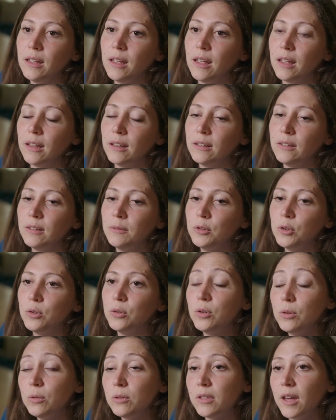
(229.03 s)
And to
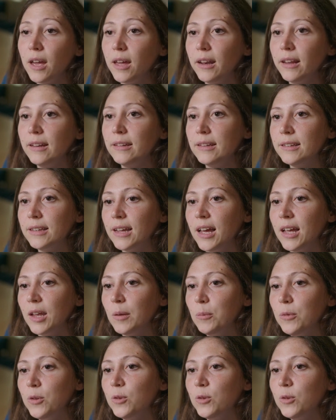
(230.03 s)
do that at the time,